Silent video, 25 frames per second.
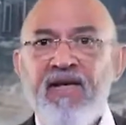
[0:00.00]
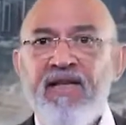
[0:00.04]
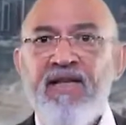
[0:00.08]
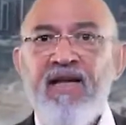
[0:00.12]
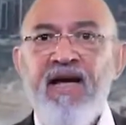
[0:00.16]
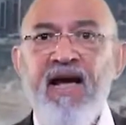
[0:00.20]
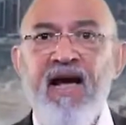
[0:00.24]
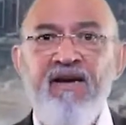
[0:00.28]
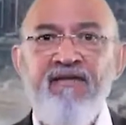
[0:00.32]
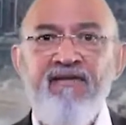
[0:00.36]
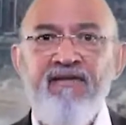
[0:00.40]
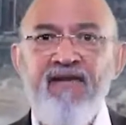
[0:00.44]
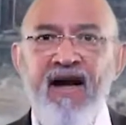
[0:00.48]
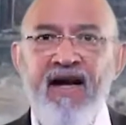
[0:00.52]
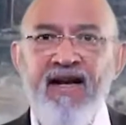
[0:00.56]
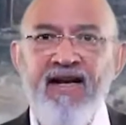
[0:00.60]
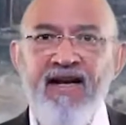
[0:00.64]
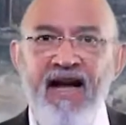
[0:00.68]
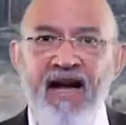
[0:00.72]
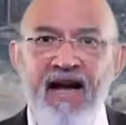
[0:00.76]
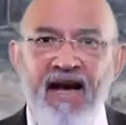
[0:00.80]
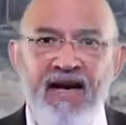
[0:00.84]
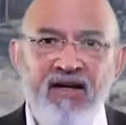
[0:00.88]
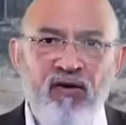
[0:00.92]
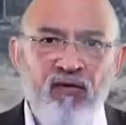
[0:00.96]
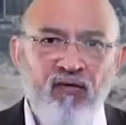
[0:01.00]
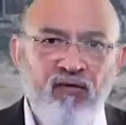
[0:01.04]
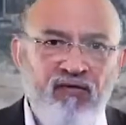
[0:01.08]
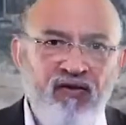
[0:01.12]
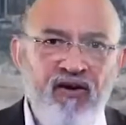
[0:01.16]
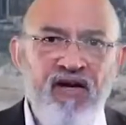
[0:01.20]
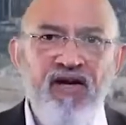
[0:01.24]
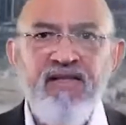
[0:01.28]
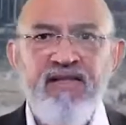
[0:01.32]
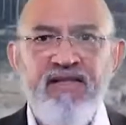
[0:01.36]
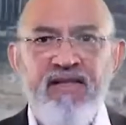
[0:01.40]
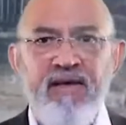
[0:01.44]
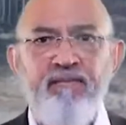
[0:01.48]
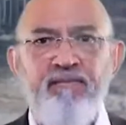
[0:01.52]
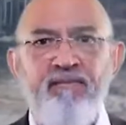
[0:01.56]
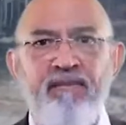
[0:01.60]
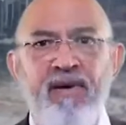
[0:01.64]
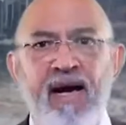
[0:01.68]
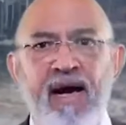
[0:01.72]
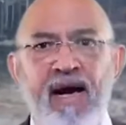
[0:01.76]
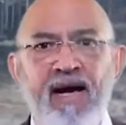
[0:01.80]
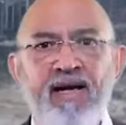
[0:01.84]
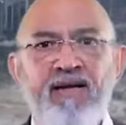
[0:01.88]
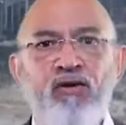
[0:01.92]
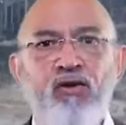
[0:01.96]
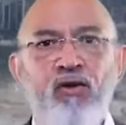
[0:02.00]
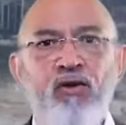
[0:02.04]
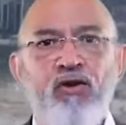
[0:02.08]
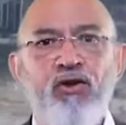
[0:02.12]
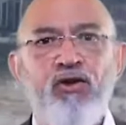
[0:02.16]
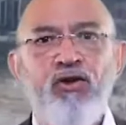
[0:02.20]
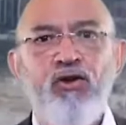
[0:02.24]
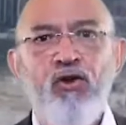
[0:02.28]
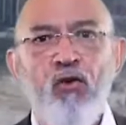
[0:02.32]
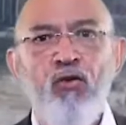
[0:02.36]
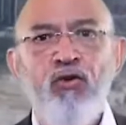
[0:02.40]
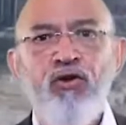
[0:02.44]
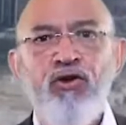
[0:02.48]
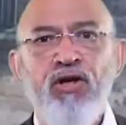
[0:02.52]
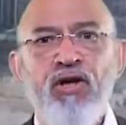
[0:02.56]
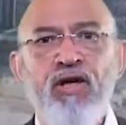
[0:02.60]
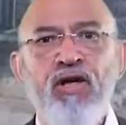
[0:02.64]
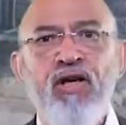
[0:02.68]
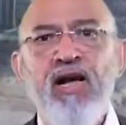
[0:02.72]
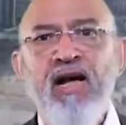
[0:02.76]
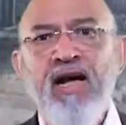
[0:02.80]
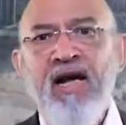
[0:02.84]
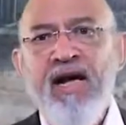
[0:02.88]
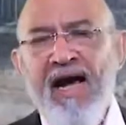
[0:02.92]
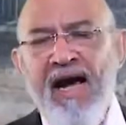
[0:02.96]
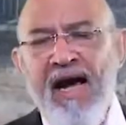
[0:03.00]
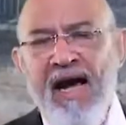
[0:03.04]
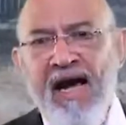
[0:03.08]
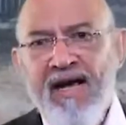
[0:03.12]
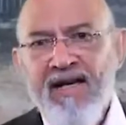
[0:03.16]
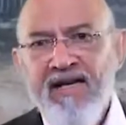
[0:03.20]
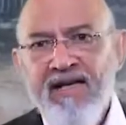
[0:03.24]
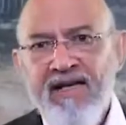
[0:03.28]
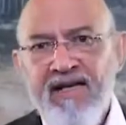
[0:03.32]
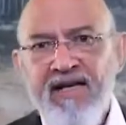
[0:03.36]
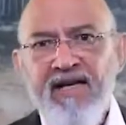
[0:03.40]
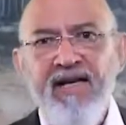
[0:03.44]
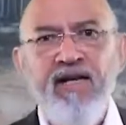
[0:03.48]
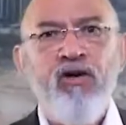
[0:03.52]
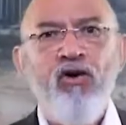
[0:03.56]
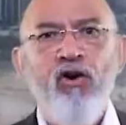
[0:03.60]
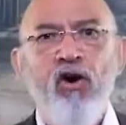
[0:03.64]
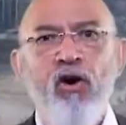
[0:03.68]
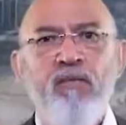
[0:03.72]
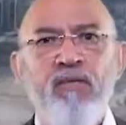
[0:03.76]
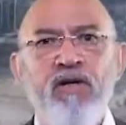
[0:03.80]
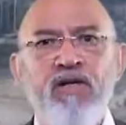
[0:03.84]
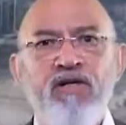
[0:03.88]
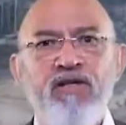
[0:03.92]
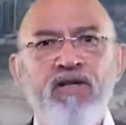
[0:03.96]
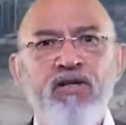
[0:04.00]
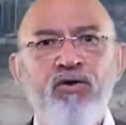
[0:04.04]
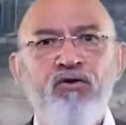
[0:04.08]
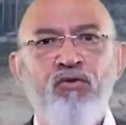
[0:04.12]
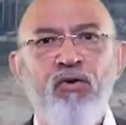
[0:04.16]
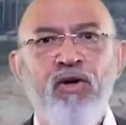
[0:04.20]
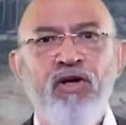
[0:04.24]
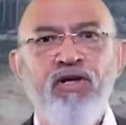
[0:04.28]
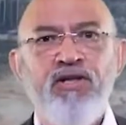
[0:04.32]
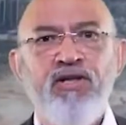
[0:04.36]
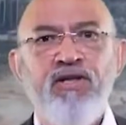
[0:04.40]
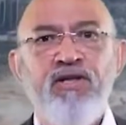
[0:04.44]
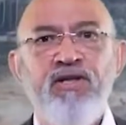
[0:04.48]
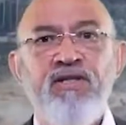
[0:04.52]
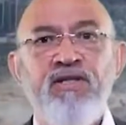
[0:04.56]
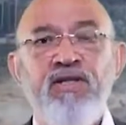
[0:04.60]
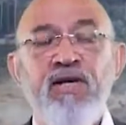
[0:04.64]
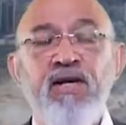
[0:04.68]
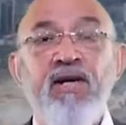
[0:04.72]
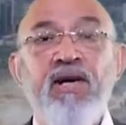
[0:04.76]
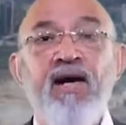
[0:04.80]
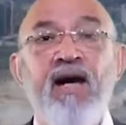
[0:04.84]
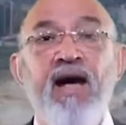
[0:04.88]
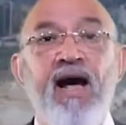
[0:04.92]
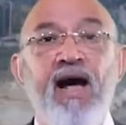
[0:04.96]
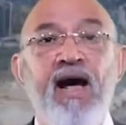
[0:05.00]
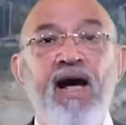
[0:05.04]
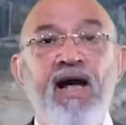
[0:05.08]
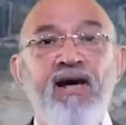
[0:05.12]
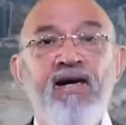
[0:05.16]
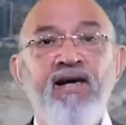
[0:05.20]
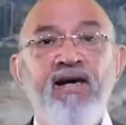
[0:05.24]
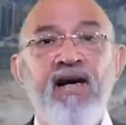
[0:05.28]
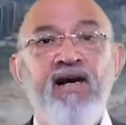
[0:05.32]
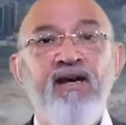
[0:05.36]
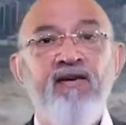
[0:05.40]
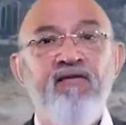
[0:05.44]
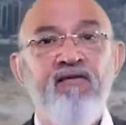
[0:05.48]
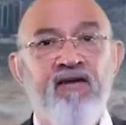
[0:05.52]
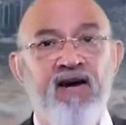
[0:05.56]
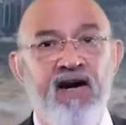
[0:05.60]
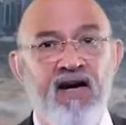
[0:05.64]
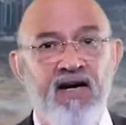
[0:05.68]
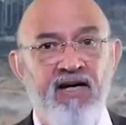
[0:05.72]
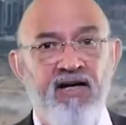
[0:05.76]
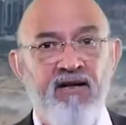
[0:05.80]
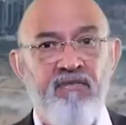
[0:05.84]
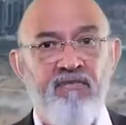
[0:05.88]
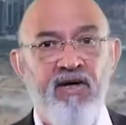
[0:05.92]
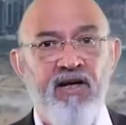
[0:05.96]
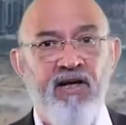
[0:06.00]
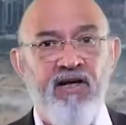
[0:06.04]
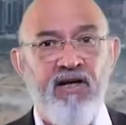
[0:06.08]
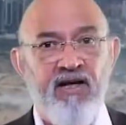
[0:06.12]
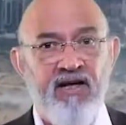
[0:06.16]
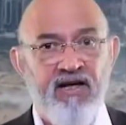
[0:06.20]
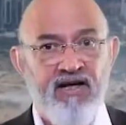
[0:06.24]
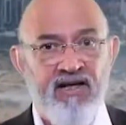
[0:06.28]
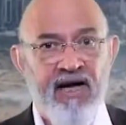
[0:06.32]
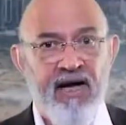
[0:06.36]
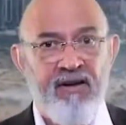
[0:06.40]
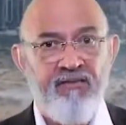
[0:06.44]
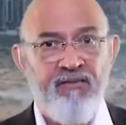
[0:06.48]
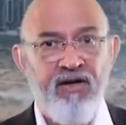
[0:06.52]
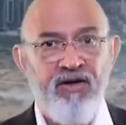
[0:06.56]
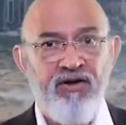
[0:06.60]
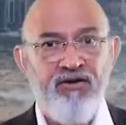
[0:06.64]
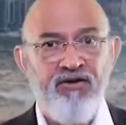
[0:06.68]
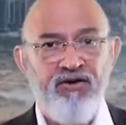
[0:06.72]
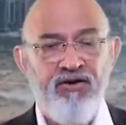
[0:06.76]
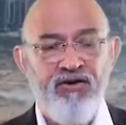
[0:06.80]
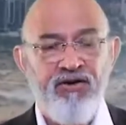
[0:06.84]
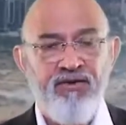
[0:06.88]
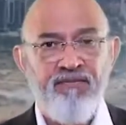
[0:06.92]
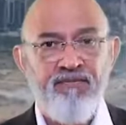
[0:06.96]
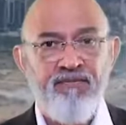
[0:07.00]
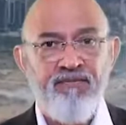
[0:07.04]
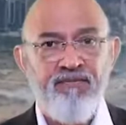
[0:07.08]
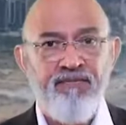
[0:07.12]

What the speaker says: They have an adverse impact on social and economic situations and environmental damage.